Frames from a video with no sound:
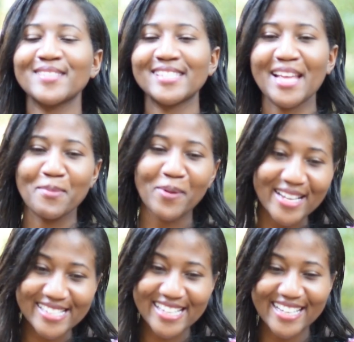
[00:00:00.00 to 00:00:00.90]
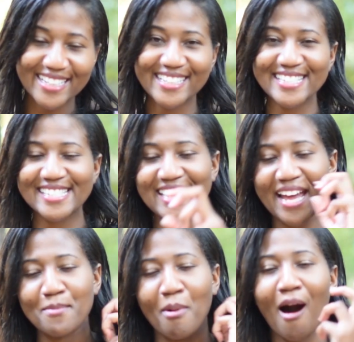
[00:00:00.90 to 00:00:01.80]
stay present,
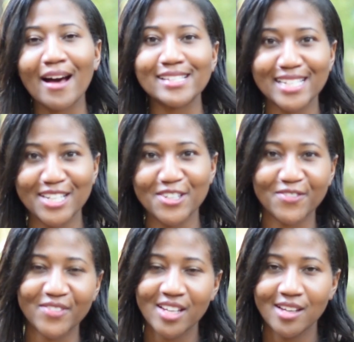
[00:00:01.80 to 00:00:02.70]
stay positive,